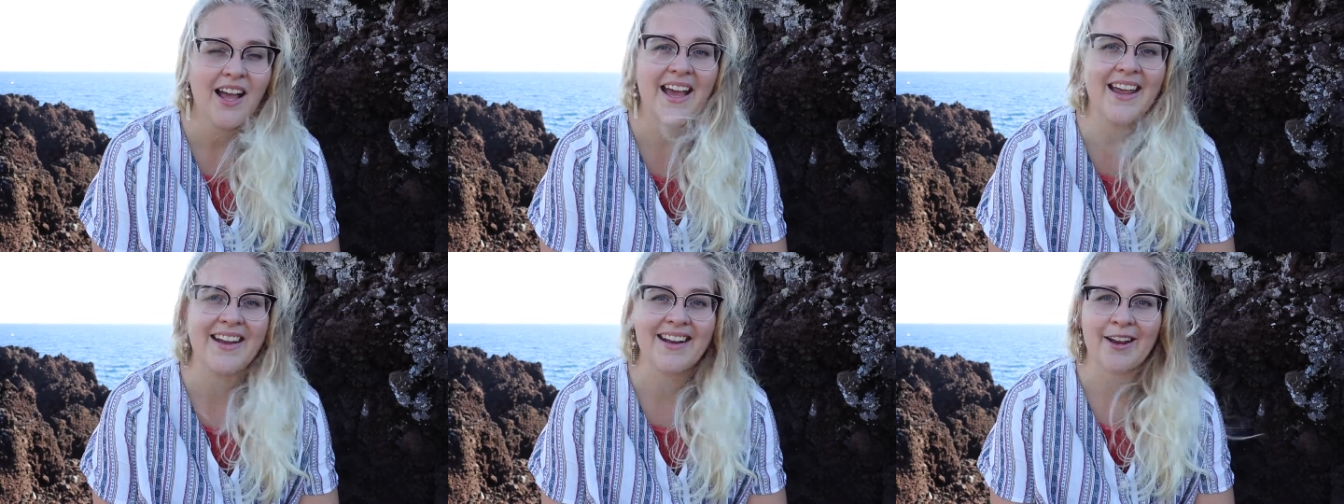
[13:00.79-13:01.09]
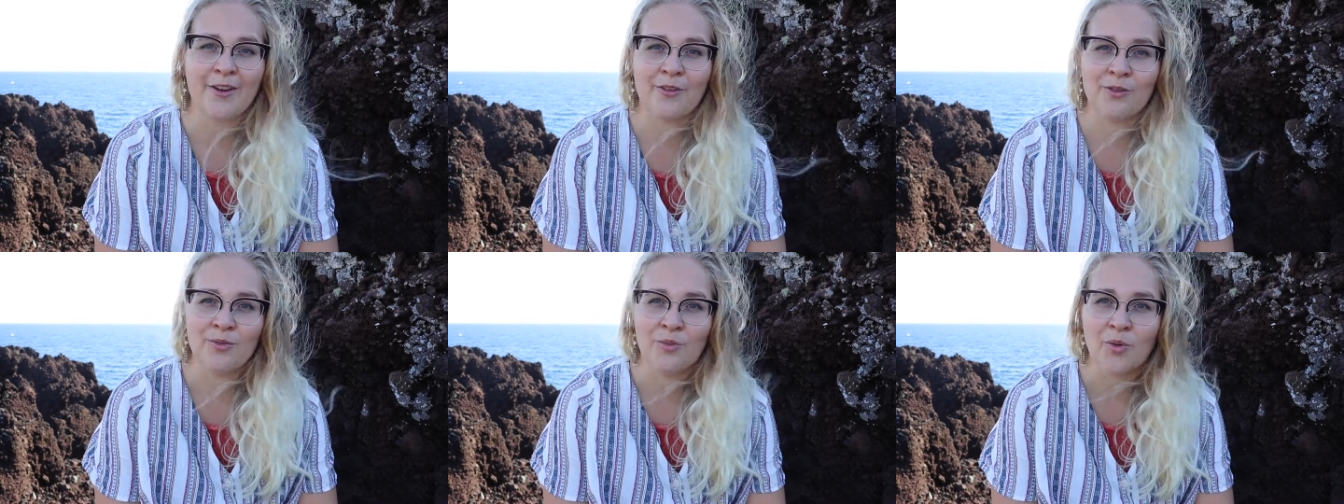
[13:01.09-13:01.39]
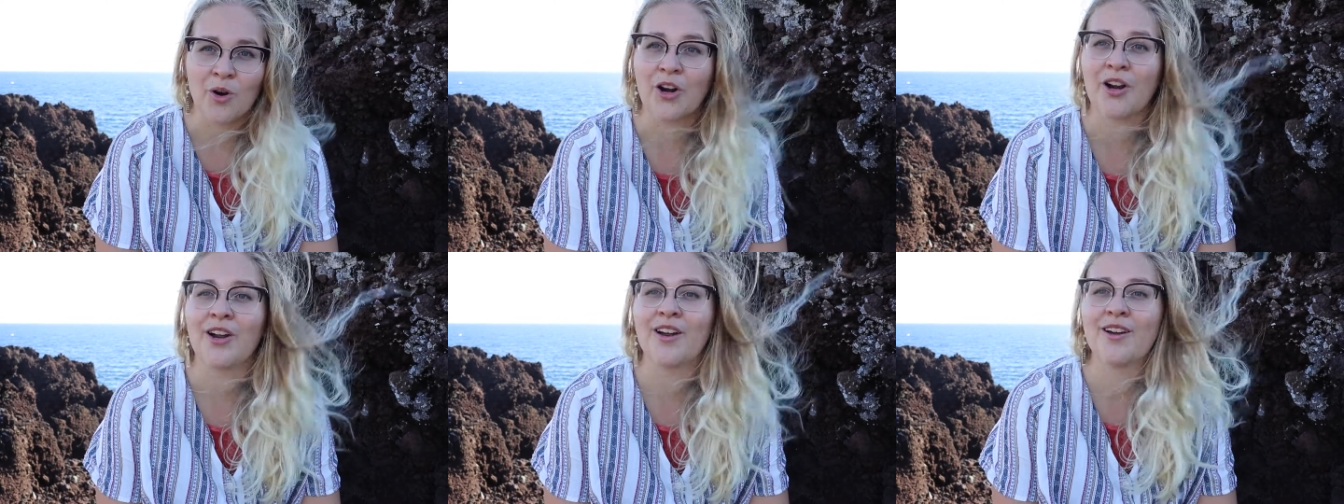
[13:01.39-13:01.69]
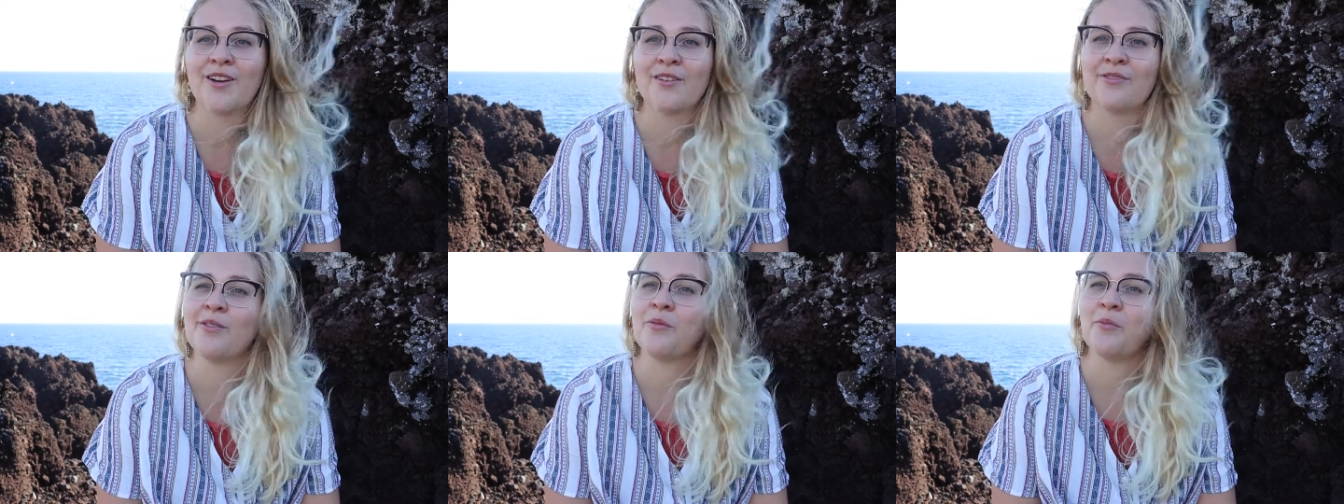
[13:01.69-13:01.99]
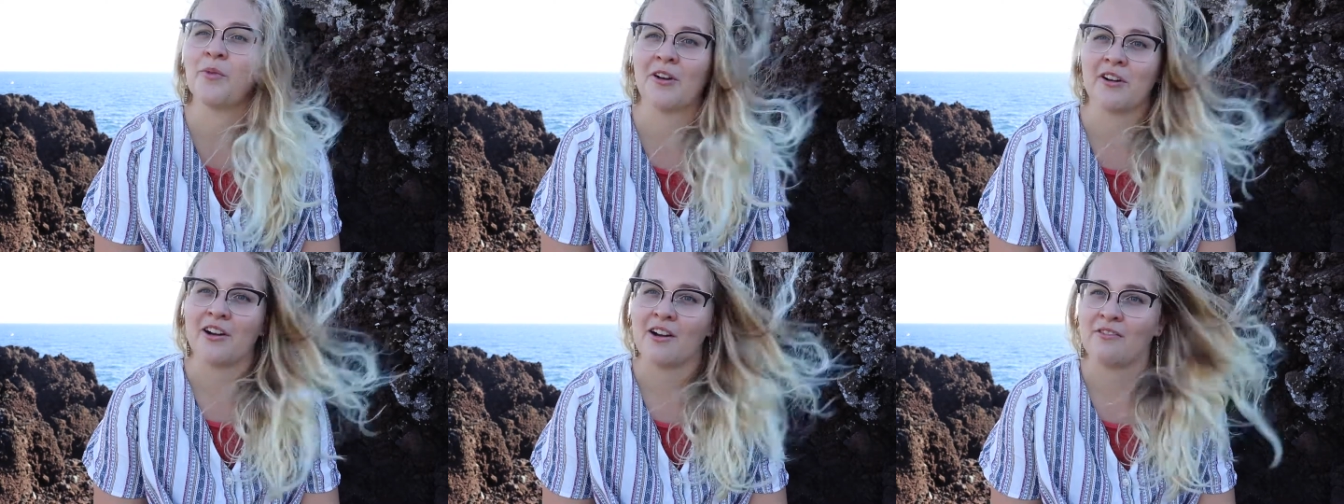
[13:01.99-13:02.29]
and I could work
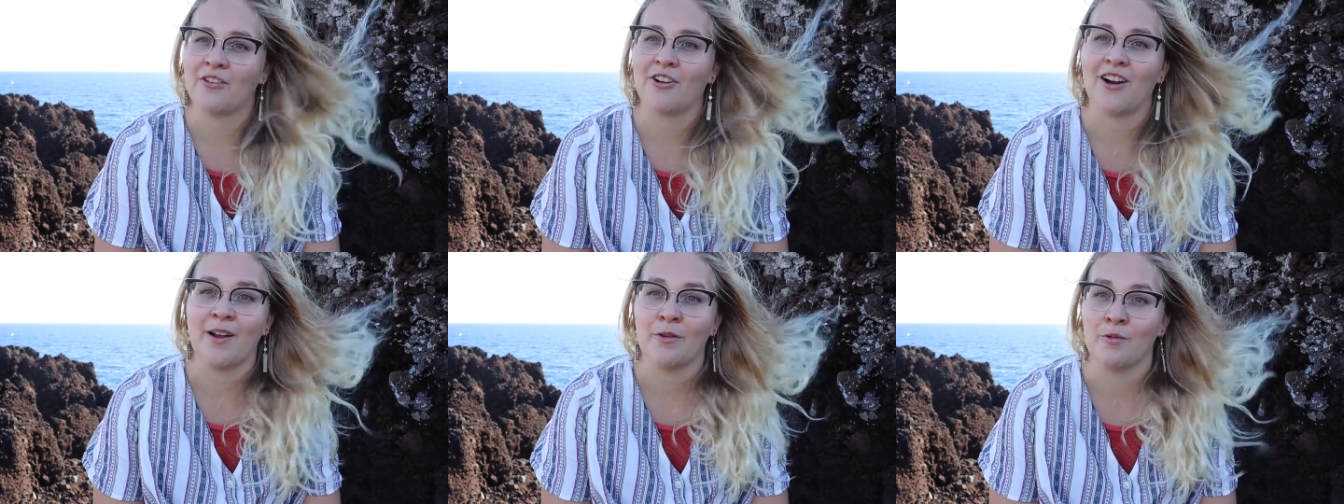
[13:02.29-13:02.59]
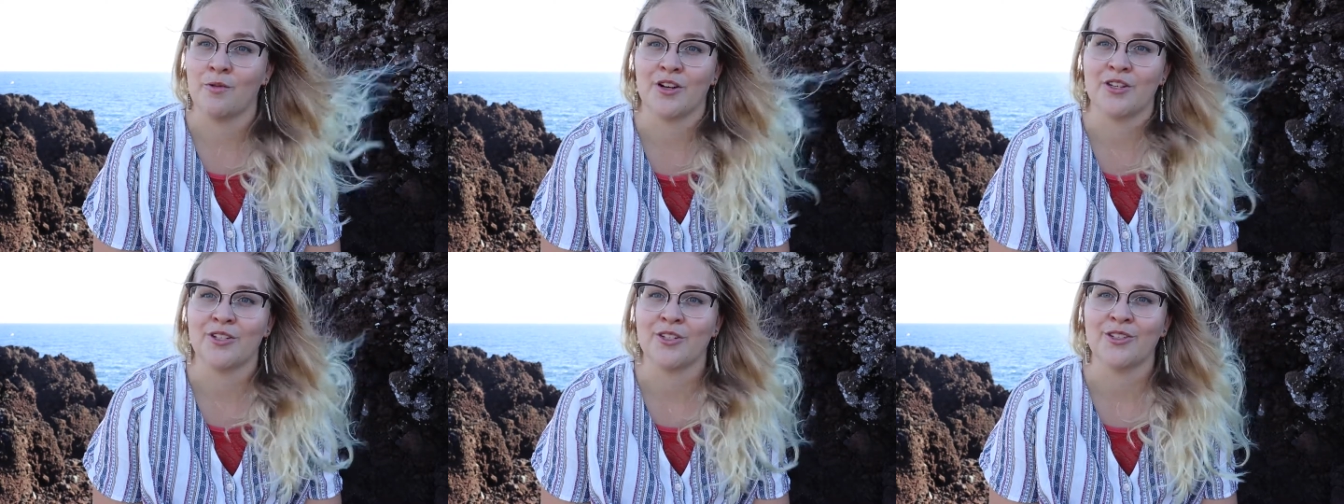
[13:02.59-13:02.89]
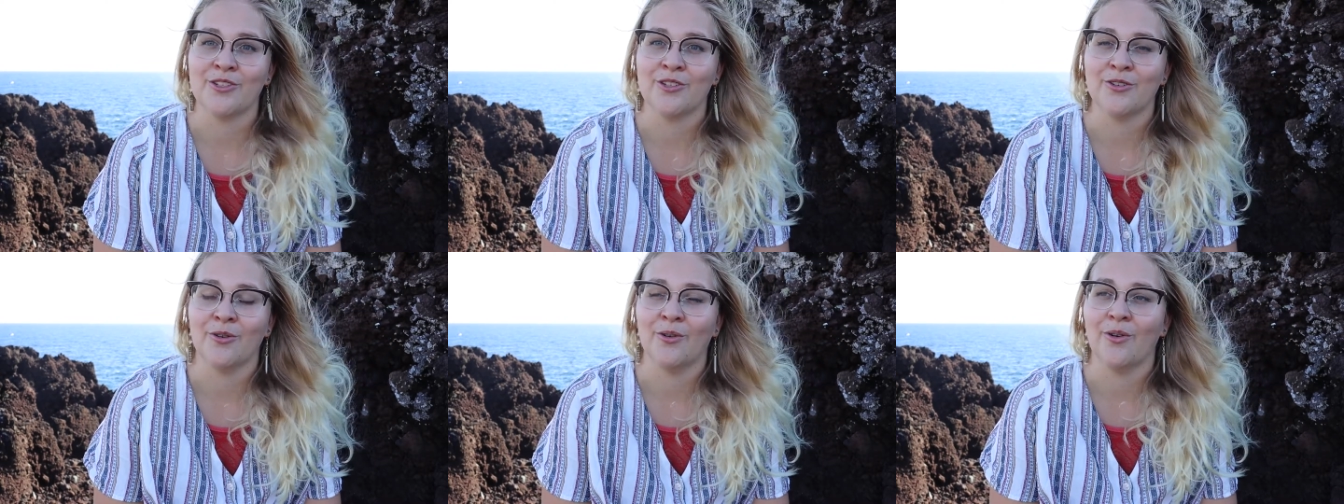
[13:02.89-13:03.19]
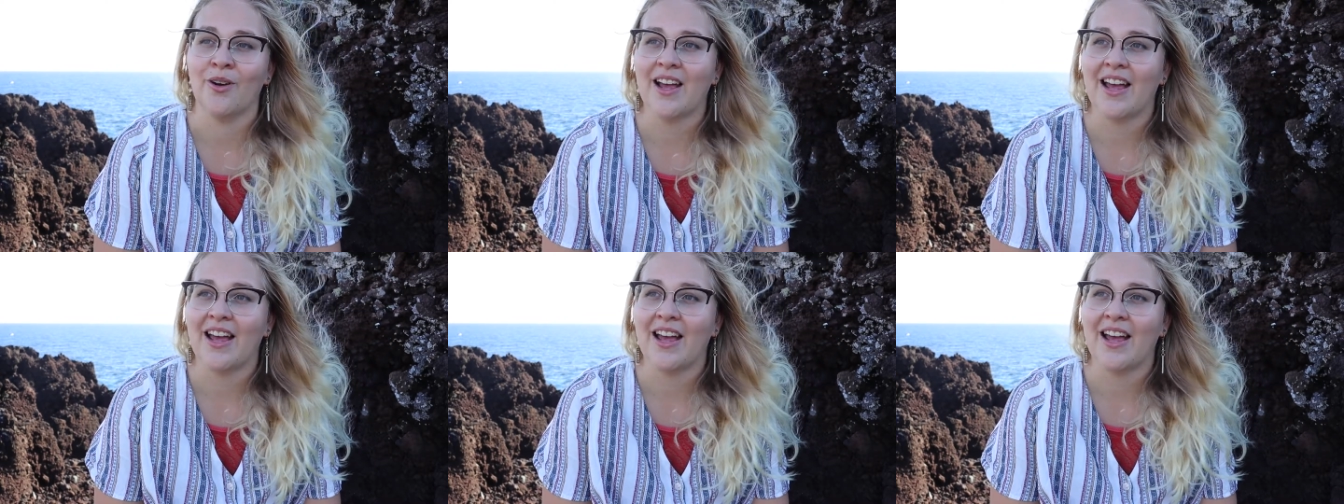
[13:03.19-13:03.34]
from wherever I wanted to.